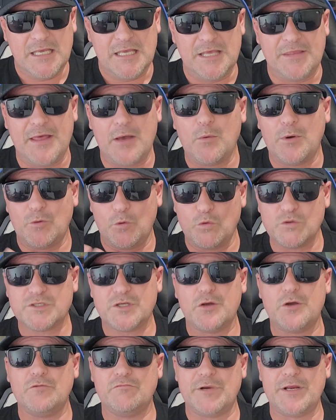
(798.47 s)
that one
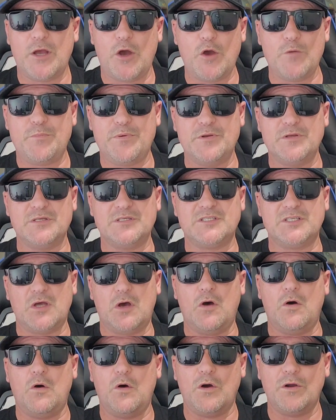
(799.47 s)
also reopens
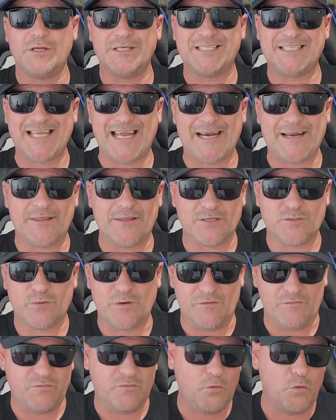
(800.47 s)
on Saturday the
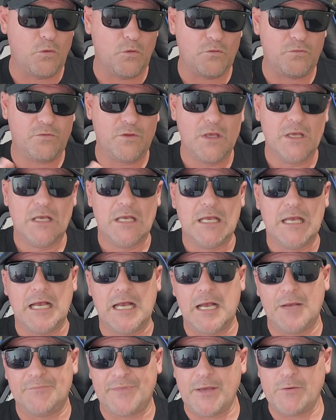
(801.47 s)

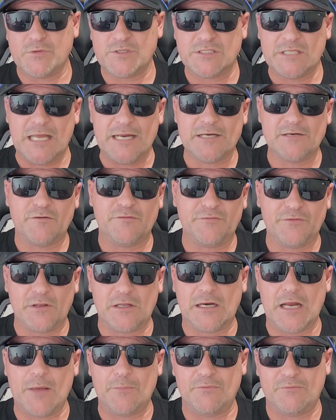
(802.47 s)
24th. They were starting to fill
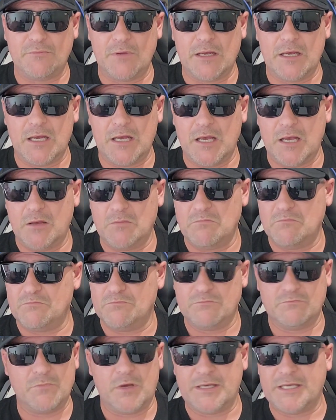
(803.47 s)
it up.
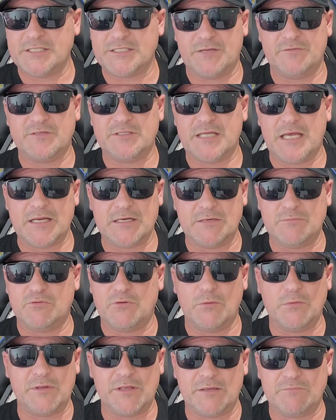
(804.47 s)
I guess they've started
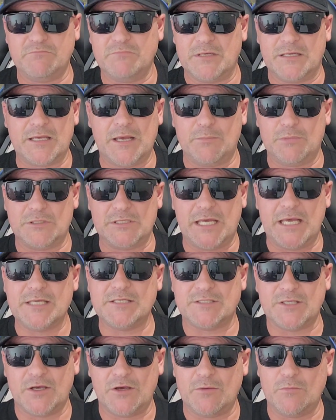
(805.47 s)
probably a couple of
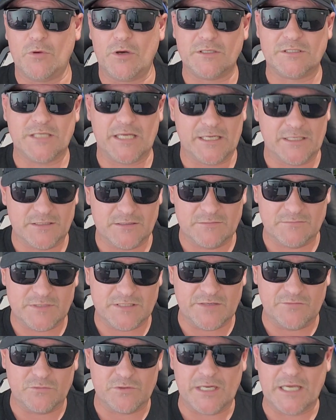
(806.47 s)
days ago. It might take
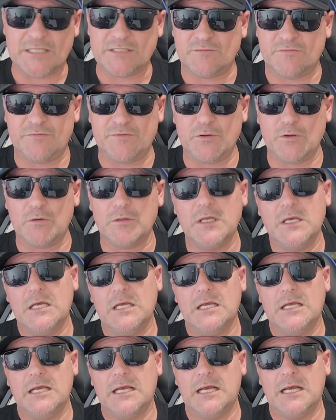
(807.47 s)
several days to fill,
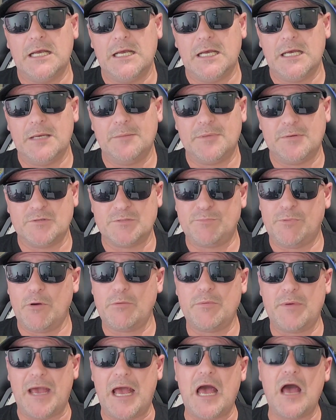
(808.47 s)
but it was
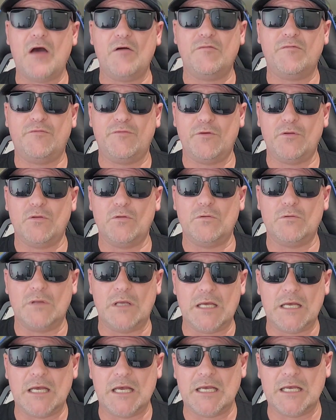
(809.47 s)
probably about half fill
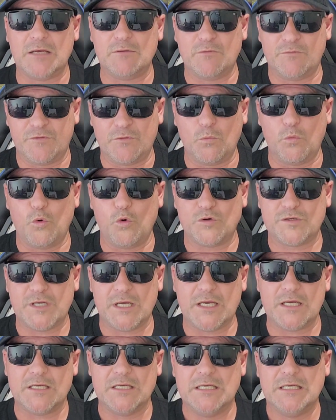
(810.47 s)
with the
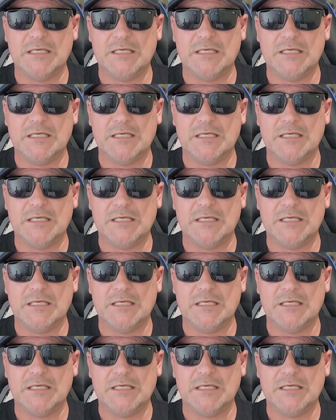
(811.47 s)
water